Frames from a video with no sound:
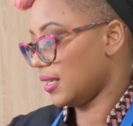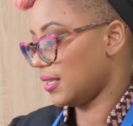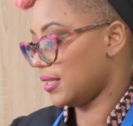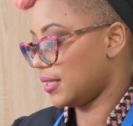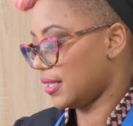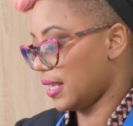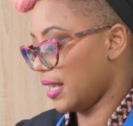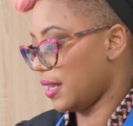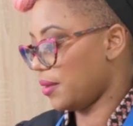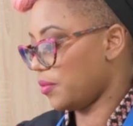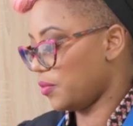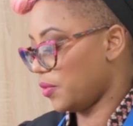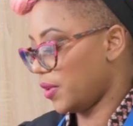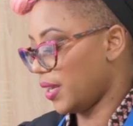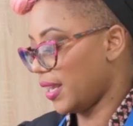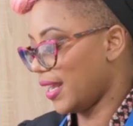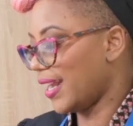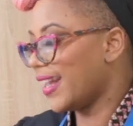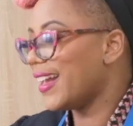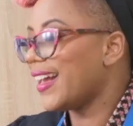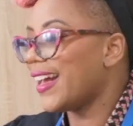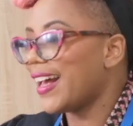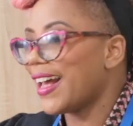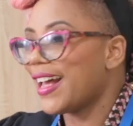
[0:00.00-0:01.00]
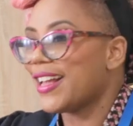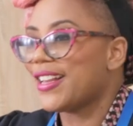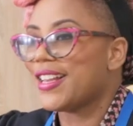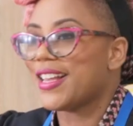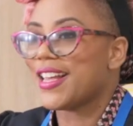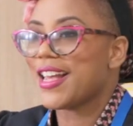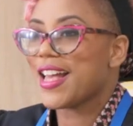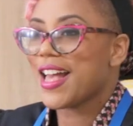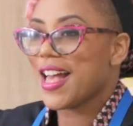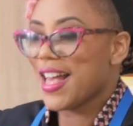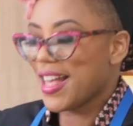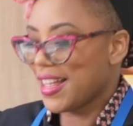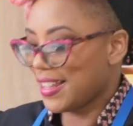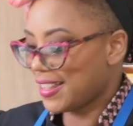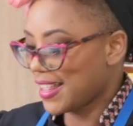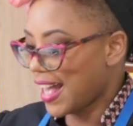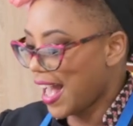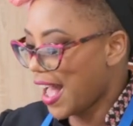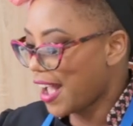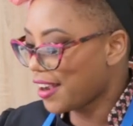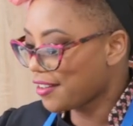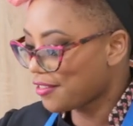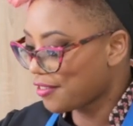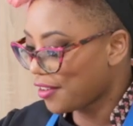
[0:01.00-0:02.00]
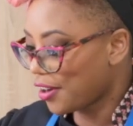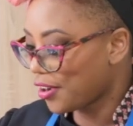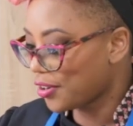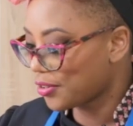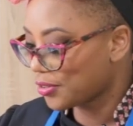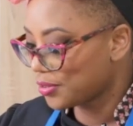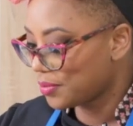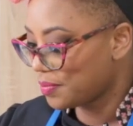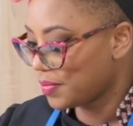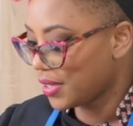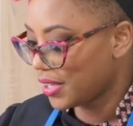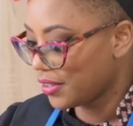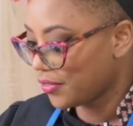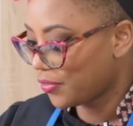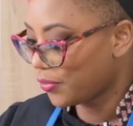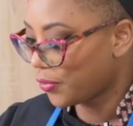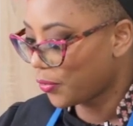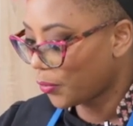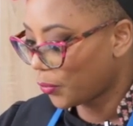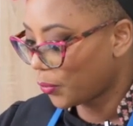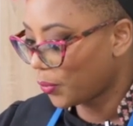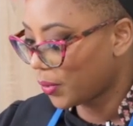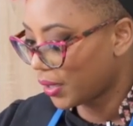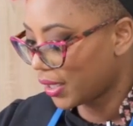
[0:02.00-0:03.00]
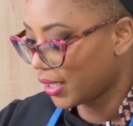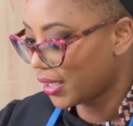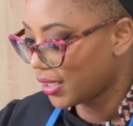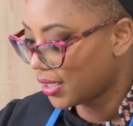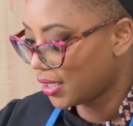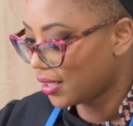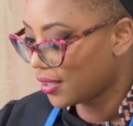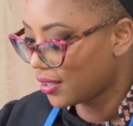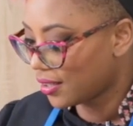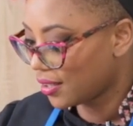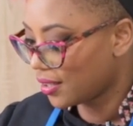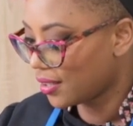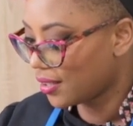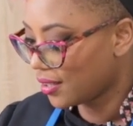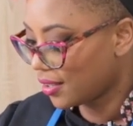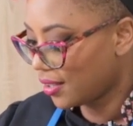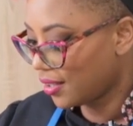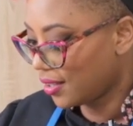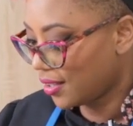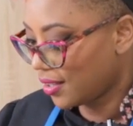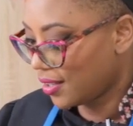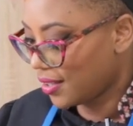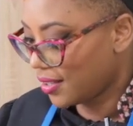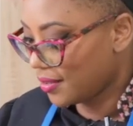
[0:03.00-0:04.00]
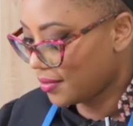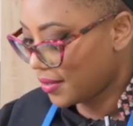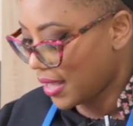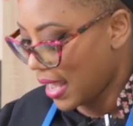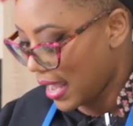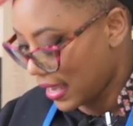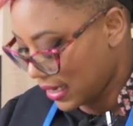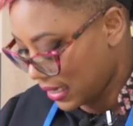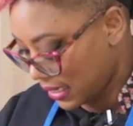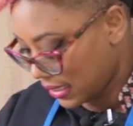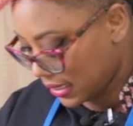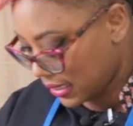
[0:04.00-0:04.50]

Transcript: the same way that ground beef would. Getting the